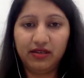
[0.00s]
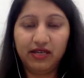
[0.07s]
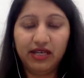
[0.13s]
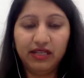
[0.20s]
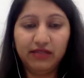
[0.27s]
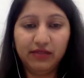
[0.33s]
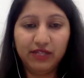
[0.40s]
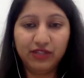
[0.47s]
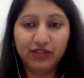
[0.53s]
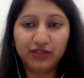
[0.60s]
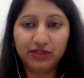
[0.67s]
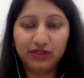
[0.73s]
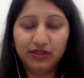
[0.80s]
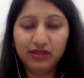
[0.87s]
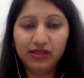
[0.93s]

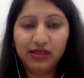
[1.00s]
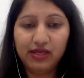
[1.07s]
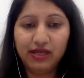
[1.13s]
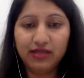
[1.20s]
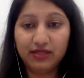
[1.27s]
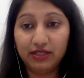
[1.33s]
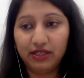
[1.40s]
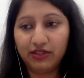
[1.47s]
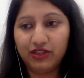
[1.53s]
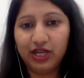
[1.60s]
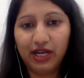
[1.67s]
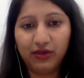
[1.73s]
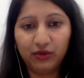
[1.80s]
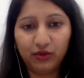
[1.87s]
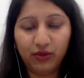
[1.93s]
elevation, as in a
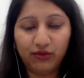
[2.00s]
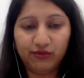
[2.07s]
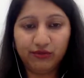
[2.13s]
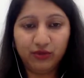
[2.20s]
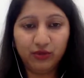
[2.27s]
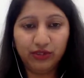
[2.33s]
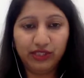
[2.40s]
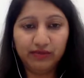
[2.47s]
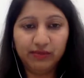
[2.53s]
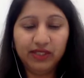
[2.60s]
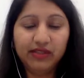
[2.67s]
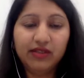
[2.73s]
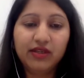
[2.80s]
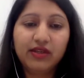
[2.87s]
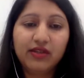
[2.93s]
shadow of 2
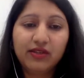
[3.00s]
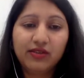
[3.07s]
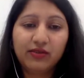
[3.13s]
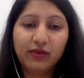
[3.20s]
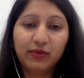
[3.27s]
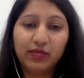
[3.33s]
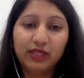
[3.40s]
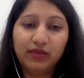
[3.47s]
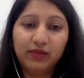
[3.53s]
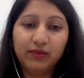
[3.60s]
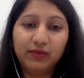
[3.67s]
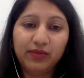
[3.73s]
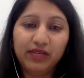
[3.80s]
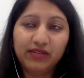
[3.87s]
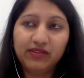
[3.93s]
dp. So when you
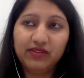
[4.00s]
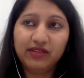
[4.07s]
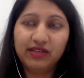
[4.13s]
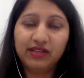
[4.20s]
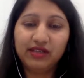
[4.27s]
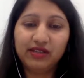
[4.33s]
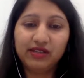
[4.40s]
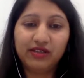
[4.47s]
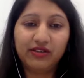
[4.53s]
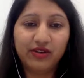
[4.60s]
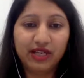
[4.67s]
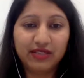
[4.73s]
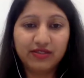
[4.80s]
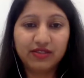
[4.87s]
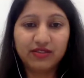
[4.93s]
press it, it
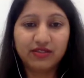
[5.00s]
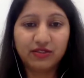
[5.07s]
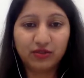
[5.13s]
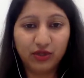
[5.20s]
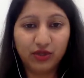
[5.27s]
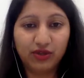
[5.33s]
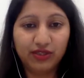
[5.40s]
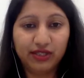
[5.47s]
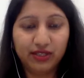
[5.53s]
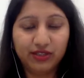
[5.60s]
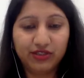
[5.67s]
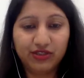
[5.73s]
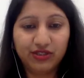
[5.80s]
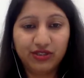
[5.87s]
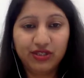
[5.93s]
raises to your
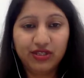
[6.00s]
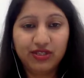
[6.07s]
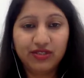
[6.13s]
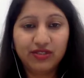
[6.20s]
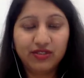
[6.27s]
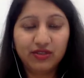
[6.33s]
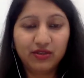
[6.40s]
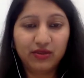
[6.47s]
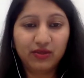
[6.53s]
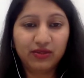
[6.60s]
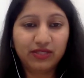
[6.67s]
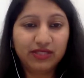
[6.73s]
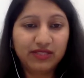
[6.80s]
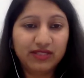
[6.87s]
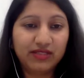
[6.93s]
touch. So
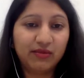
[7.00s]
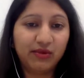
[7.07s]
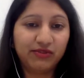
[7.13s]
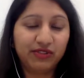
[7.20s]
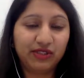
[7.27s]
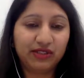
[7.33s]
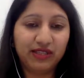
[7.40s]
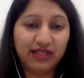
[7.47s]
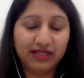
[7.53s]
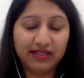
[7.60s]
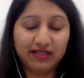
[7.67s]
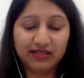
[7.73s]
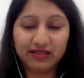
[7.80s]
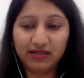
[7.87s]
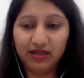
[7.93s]
these are some of the
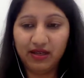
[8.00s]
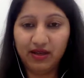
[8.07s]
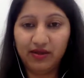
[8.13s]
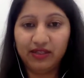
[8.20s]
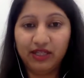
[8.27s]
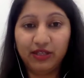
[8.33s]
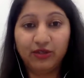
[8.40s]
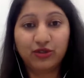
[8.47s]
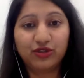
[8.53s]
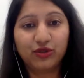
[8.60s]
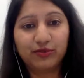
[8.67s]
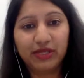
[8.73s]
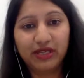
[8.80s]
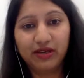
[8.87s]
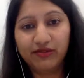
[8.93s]
things that you
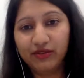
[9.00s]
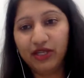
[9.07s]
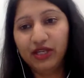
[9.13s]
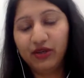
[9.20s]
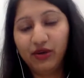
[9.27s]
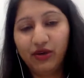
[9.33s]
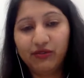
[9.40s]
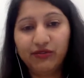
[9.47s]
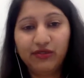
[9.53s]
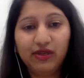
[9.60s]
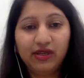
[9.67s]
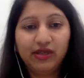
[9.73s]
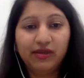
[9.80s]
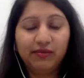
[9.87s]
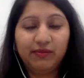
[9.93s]
should be aware of
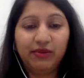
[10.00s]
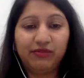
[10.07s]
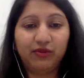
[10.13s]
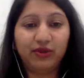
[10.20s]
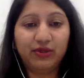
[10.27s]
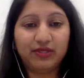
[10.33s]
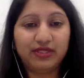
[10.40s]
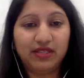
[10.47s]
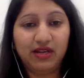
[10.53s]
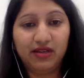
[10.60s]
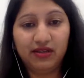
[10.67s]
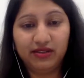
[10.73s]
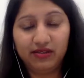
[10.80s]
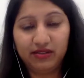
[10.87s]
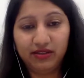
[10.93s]
before you
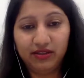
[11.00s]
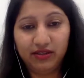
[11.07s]
start